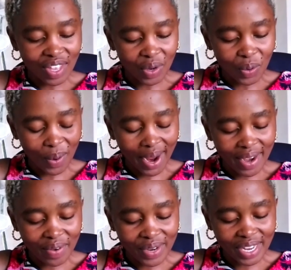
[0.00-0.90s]

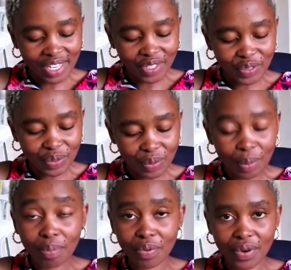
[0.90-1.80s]
inquiry
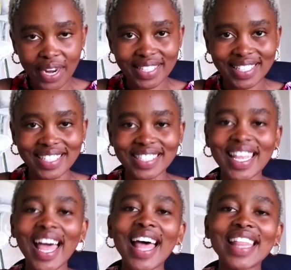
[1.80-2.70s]
into
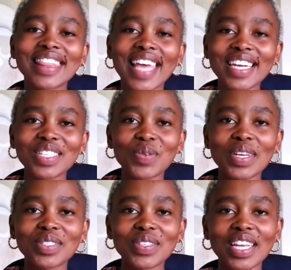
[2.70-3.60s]
practice. That is
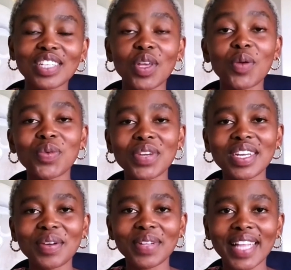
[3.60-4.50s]
where today's
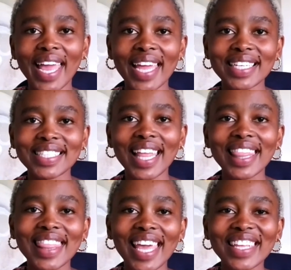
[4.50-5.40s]
reading will end.
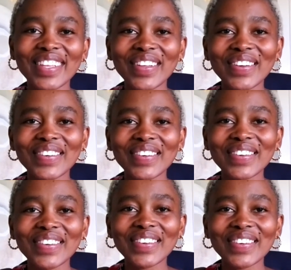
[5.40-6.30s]
Thank you.
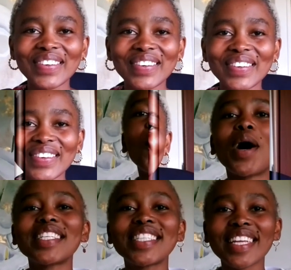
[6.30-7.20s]
Thank you for
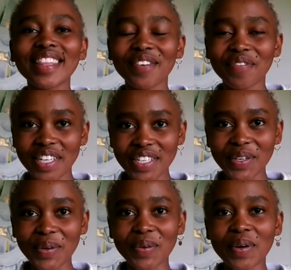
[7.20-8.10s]
watching the
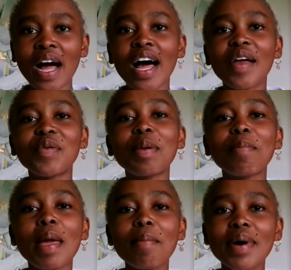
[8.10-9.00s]
video.
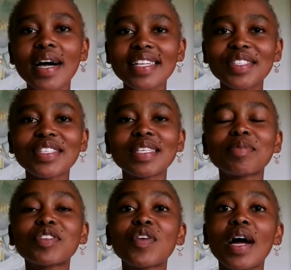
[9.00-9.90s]
Remember to
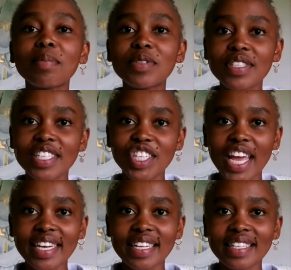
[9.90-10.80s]
subscribe to the
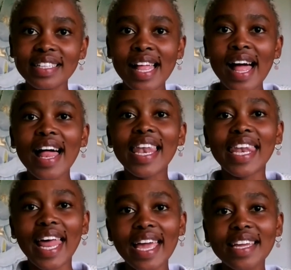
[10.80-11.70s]
channel,
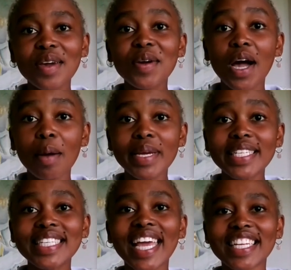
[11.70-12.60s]
like,
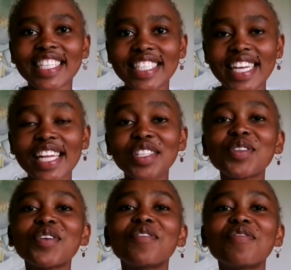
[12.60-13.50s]
comment, and share
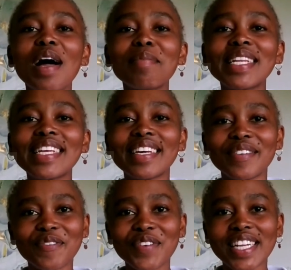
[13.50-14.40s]
to your family
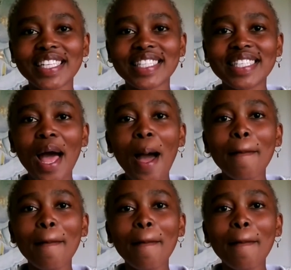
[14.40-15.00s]
and friends.